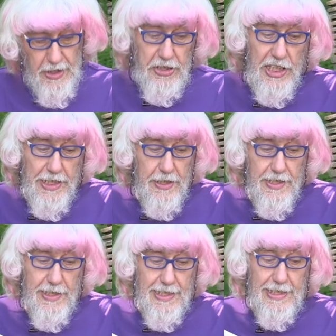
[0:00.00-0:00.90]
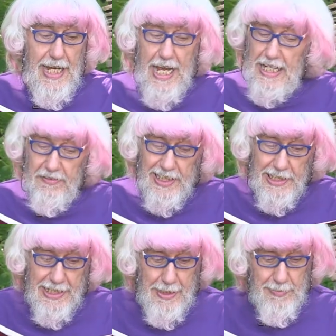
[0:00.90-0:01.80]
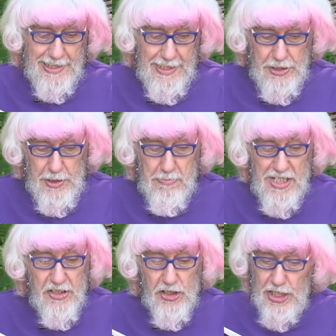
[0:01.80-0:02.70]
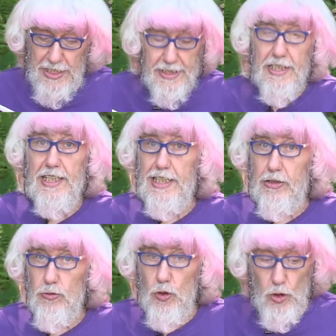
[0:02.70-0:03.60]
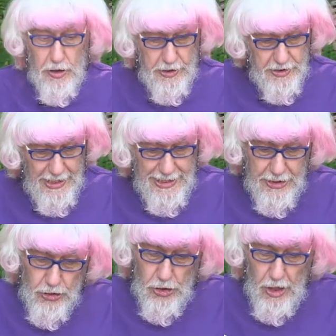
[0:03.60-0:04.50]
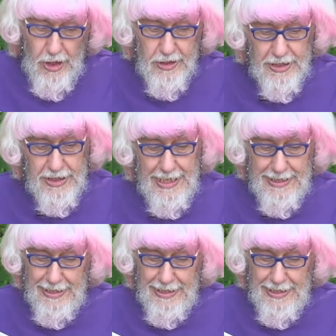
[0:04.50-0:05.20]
The chickens envied them such a majestic ruler, they talked at